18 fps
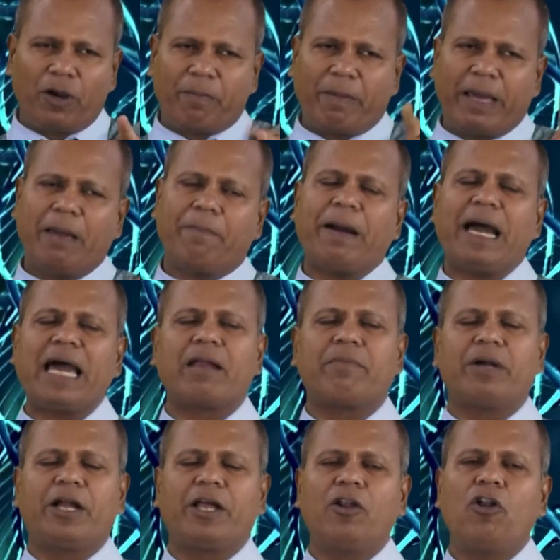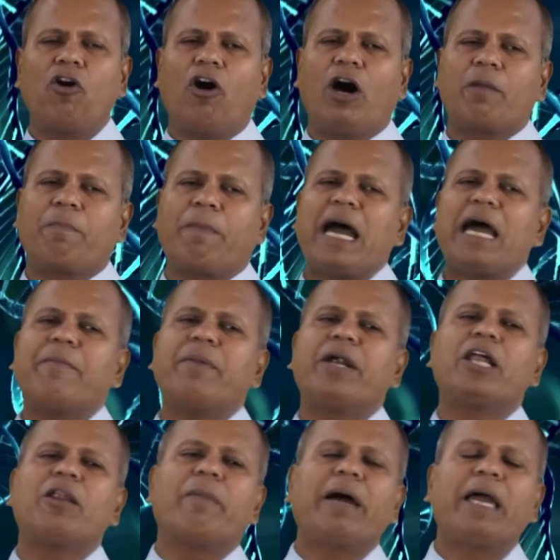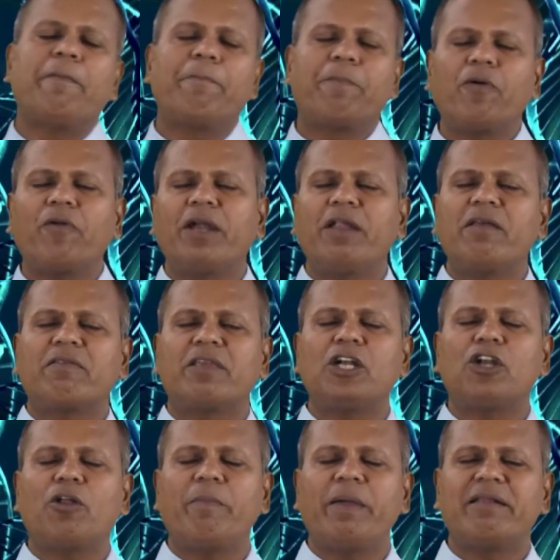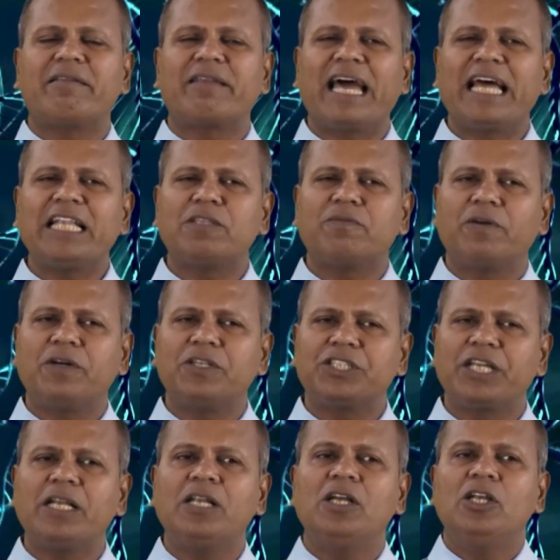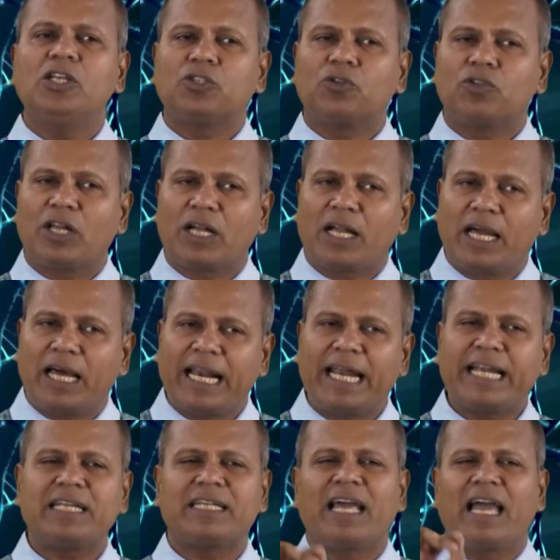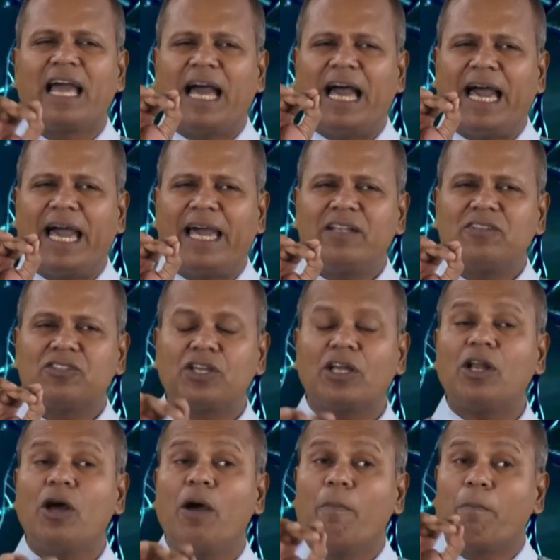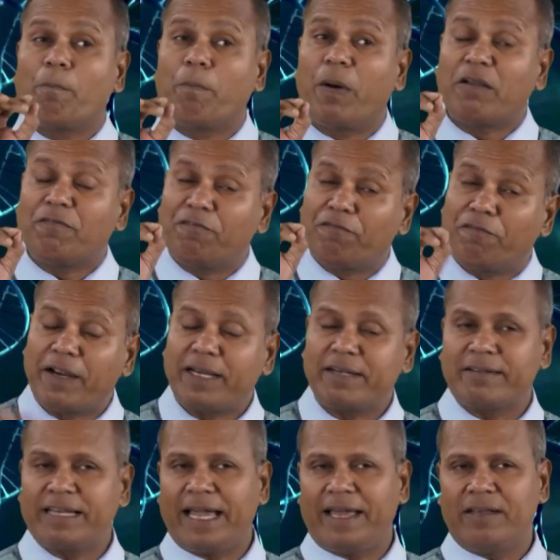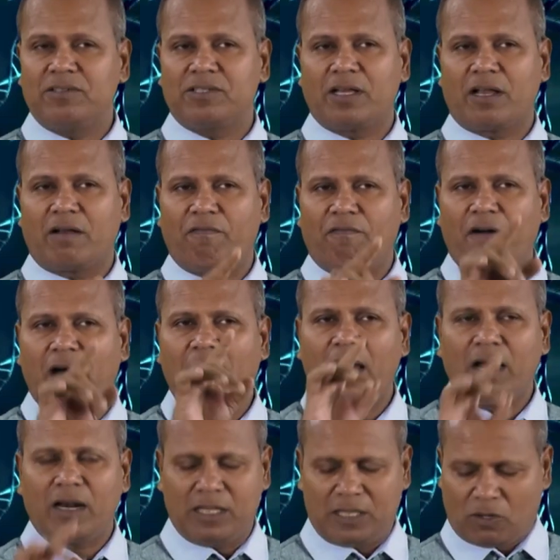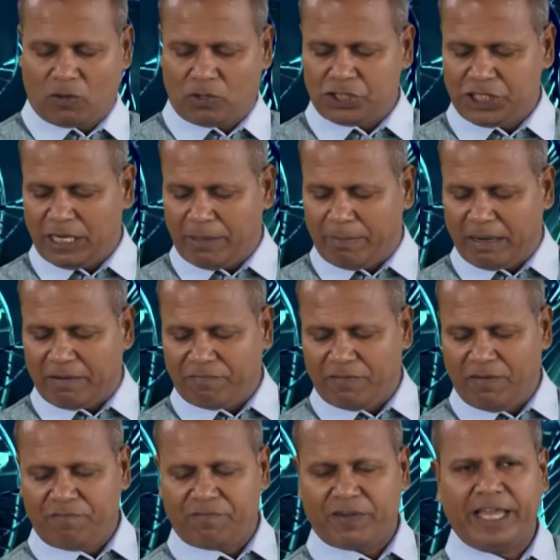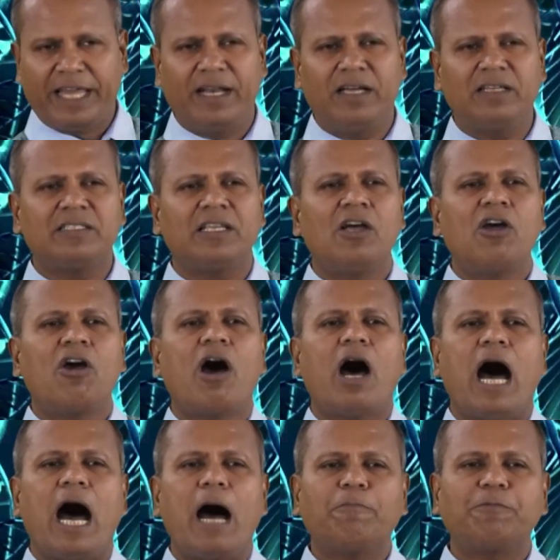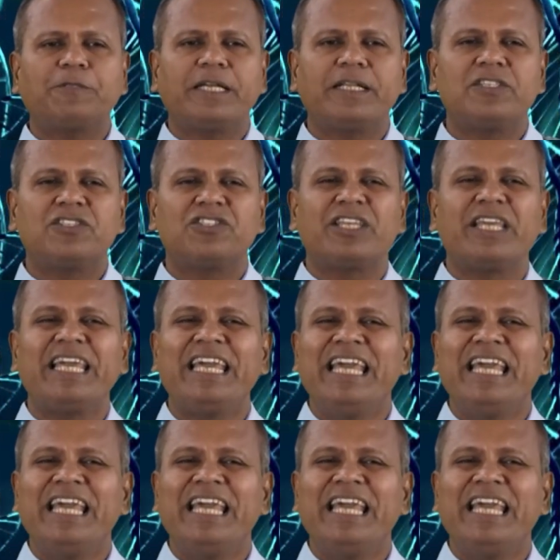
by a pyrimidine or pyrimidine by a purine is said to be transversion. So the correct answer, perfect answer for the question number 15 is option C,